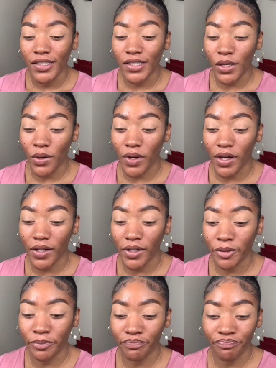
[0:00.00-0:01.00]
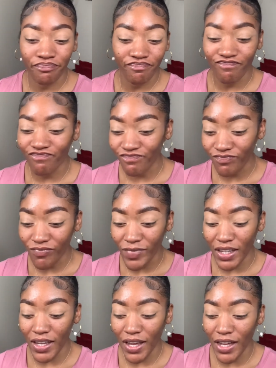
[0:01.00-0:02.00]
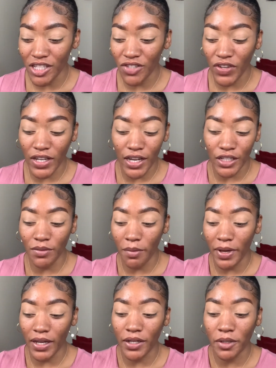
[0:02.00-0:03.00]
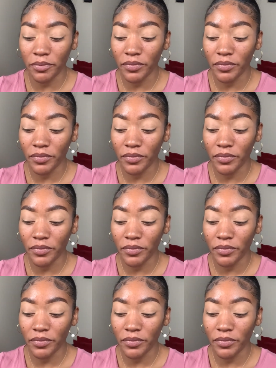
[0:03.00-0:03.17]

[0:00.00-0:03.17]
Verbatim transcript: So, um, yeah, I just figured I'd do my makeup.